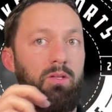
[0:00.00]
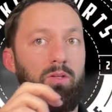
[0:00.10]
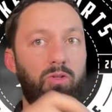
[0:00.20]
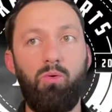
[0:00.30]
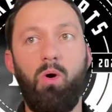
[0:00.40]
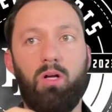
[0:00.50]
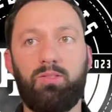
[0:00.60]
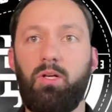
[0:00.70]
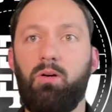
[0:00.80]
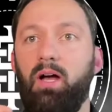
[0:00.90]
you
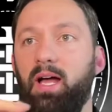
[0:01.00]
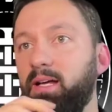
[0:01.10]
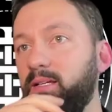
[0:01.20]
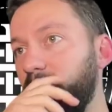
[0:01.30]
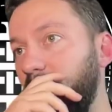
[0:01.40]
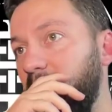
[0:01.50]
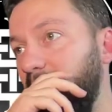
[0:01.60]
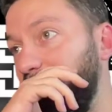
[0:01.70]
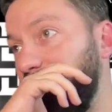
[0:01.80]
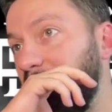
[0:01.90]
also, as
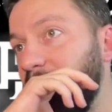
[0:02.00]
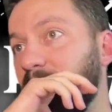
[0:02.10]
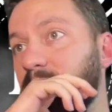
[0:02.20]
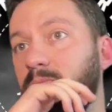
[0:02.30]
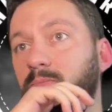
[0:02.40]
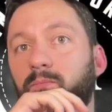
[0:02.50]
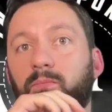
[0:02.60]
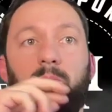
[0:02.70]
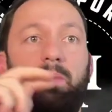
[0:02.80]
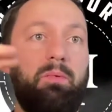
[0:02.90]
a
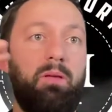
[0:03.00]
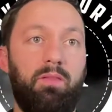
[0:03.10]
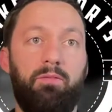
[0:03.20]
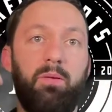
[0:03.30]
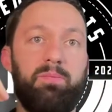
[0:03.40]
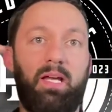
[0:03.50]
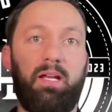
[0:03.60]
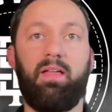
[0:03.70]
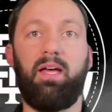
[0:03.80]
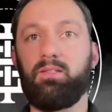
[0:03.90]
maybe on the flip side
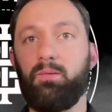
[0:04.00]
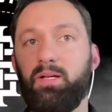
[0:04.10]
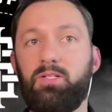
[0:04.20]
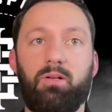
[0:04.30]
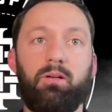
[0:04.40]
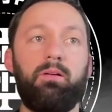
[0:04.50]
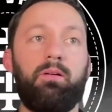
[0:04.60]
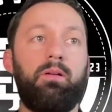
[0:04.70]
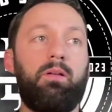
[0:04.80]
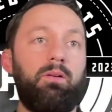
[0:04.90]
of that, as a pitcher,
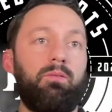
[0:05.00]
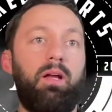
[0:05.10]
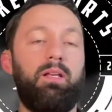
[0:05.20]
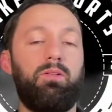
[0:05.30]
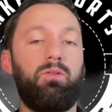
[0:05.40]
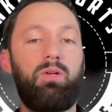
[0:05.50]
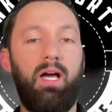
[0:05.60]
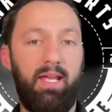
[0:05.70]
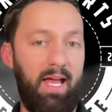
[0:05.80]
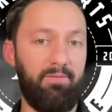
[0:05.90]
right, you
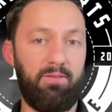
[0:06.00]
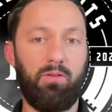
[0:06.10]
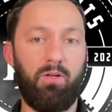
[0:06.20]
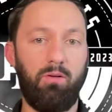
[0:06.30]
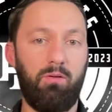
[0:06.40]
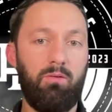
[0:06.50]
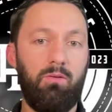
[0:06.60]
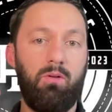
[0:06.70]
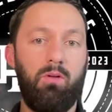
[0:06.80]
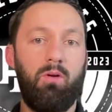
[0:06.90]
kind of have to know
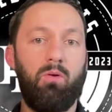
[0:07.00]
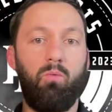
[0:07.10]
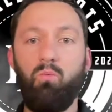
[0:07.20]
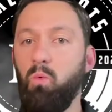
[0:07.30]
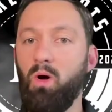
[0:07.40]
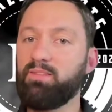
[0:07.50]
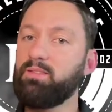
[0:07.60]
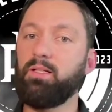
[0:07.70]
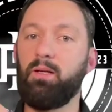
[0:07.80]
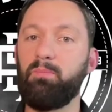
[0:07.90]
what's
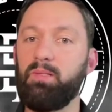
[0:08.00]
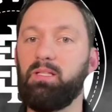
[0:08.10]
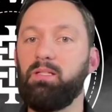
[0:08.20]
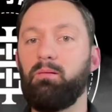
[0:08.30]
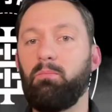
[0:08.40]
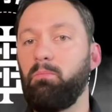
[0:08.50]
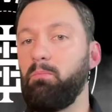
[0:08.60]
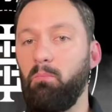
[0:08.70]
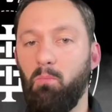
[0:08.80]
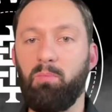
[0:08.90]
going to be
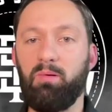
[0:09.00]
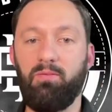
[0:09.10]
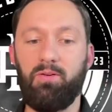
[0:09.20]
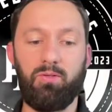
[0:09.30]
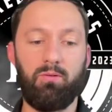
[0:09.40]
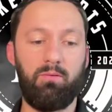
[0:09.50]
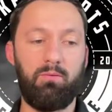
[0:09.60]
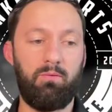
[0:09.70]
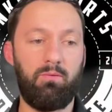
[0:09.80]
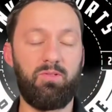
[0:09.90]
more beneficial.
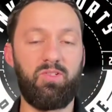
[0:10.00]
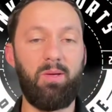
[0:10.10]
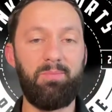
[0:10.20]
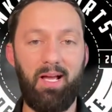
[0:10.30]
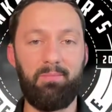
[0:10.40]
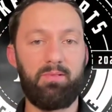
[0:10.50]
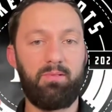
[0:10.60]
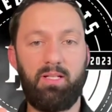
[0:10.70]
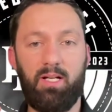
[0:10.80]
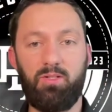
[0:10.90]
Sometimes
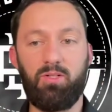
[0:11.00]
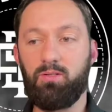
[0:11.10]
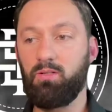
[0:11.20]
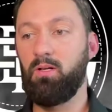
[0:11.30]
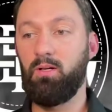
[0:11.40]
catchers